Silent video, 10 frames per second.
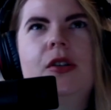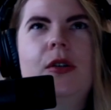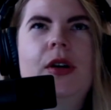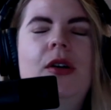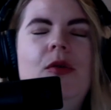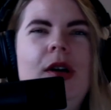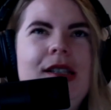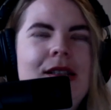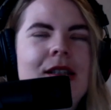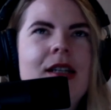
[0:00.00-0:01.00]
So it, it
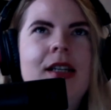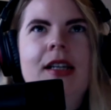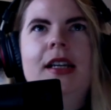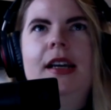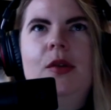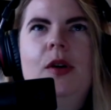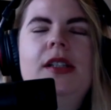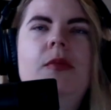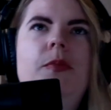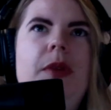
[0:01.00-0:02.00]
was it
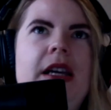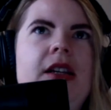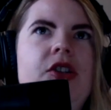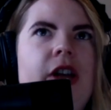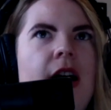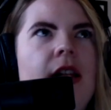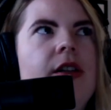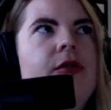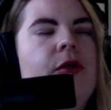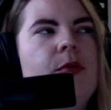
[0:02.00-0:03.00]
was a big
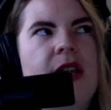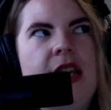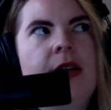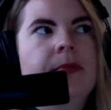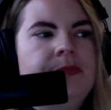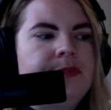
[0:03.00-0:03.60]
challenge for me.